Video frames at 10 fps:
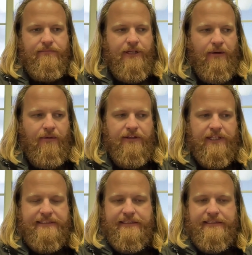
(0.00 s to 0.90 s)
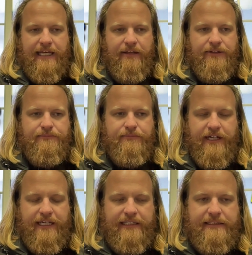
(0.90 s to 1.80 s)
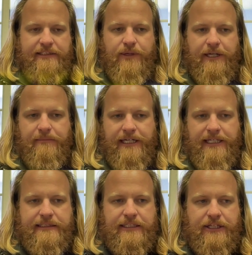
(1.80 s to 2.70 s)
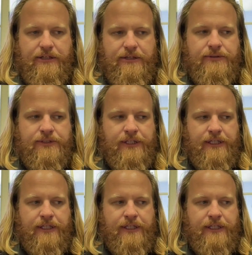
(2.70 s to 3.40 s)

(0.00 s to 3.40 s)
enlisted sailors, Marines in 20 minutes to use